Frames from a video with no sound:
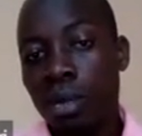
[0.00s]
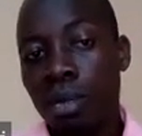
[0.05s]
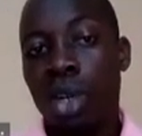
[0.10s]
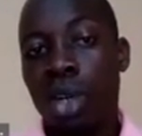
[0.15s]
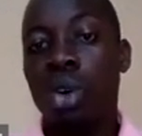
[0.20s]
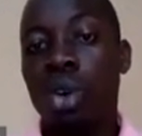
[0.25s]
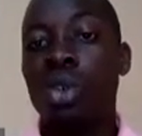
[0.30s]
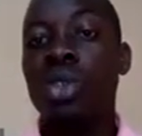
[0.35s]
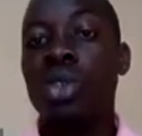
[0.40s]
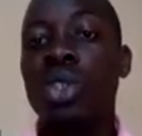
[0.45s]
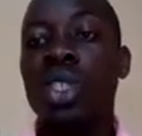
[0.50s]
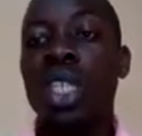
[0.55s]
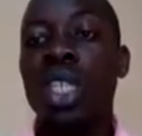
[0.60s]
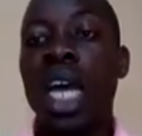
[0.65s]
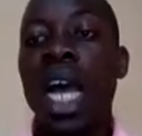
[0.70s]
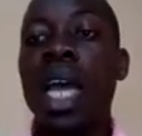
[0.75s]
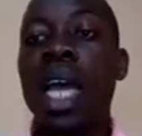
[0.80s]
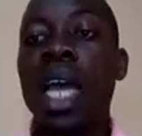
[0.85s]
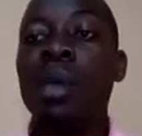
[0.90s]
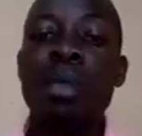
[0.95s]
because
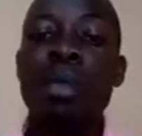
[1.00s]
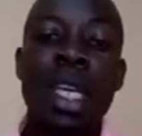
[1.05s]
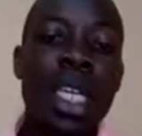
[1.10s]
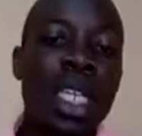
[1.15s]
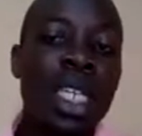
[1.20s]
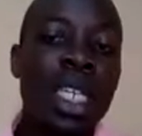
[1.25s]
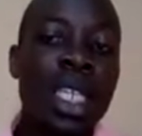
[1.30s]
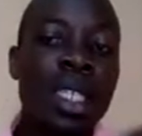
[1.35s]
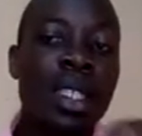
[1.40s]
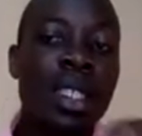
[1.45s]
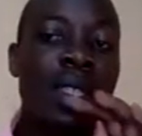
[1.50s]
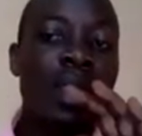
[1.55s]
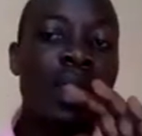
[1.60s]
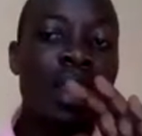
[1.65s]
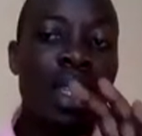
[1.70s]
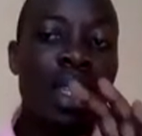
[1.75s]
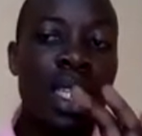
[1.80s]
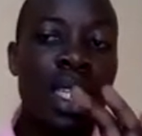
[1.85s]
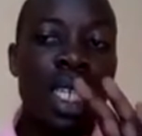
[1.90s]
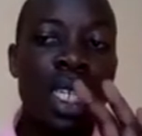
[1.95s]
I made
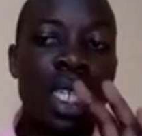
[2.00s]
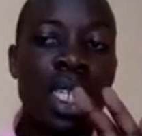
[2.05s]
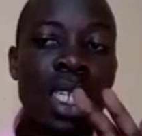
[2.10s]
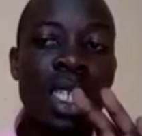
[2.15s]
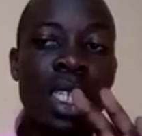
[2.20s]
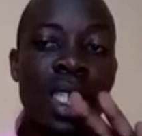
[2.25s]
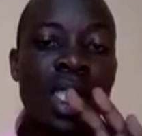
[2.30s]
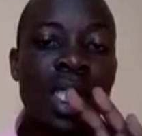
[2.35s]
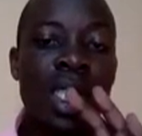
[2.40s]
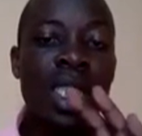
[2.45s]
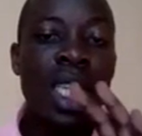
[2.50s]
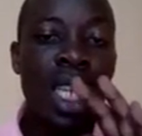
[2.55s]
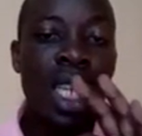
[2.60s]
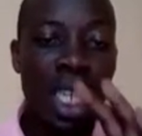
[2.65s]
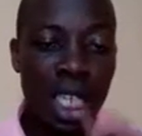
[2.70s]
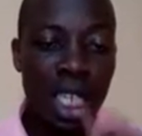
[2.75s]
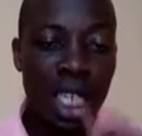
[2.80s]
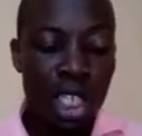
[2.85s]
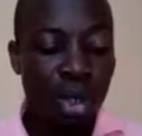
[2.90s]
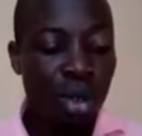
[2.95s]
3
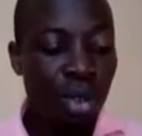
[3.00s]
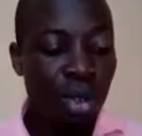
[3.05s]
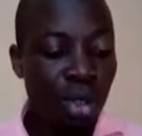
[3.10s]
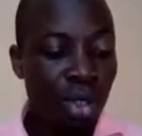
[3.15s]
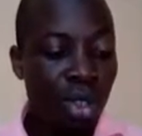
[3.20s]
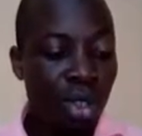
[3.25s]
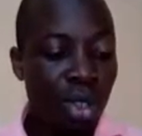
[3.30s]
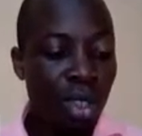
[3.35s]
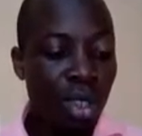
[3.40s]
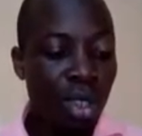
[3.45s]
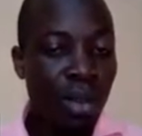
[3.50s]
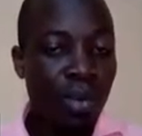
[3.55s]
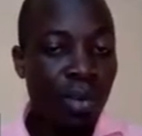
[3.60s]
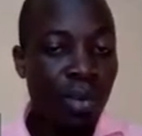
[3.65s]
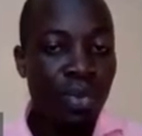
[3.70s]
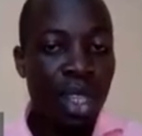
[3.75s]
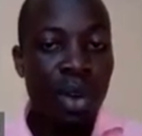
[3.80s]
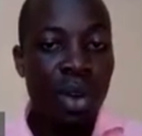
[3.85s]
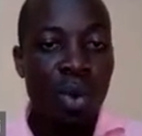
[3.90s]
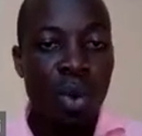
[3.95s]
selections.
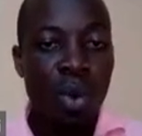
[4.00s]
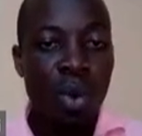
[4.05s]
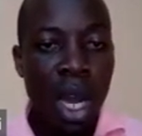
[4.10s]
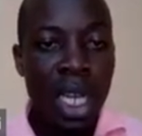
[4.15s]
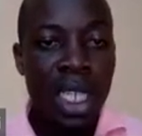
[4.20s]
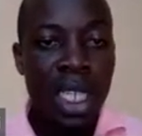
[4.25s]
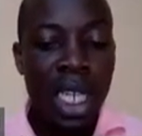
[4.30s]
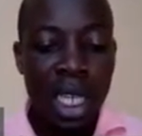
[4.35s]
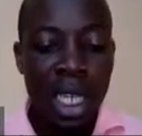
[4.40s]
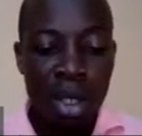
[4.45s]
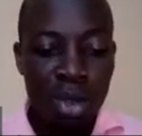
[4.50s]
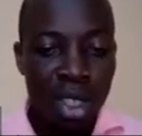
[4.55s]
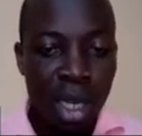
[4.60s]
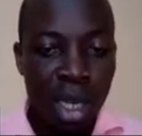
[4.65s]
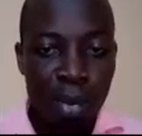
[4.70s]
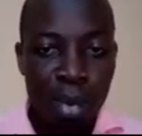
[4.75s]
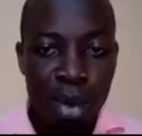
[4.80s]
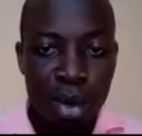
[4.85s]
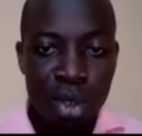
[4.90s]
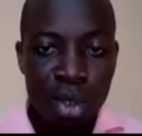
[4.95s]
What are you
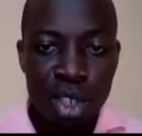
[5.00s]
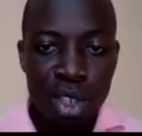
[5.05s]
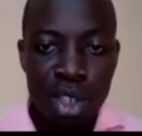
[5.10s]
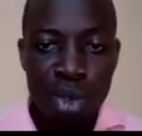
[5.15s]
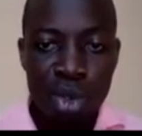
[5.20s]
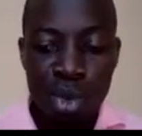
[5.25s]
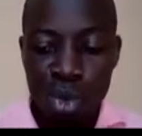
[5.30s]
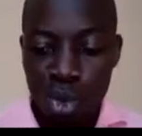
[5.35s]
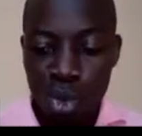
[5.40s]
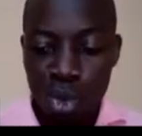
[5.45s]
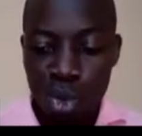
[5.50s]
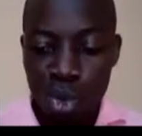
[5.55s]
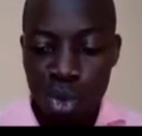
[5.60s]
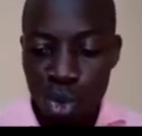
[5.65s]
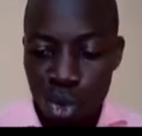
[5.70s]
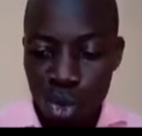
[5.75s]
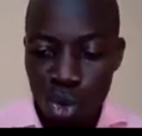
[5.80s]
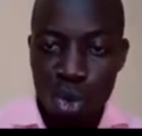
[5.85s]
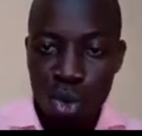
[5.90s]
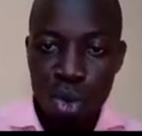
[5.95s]
supposed to
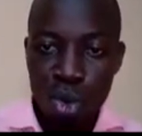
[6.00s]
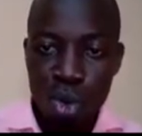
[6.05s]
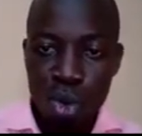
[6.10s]
do?